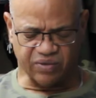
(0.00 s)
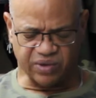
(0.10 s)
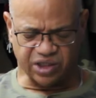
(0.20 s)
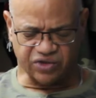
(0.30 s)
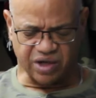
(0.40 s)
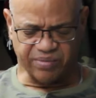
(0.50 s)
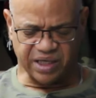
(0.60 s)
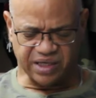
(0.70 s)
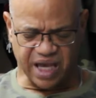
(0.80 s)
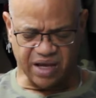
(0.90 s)
And when the
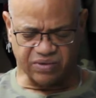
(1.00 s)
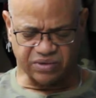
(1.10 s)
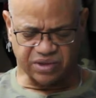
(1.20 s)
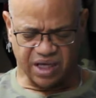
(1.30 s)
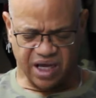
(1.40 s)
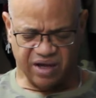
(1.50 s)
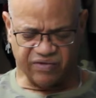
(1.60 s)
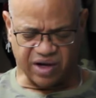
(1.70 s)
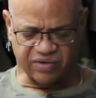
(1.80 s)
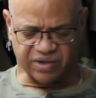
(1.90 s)
trumpet sounds,
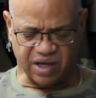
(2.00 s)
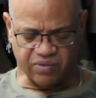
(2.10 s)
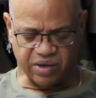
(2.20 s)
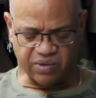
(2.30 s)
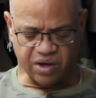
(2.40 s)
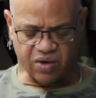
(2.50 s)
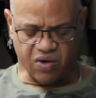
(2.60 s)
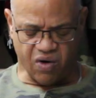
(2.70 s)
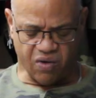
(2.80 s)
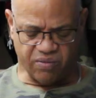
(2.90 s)
Father, that we will
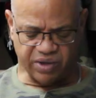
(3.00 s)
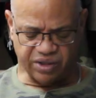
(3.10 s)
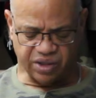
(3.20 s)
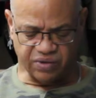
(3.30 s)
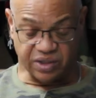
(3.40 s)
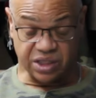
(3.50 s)
go home with you.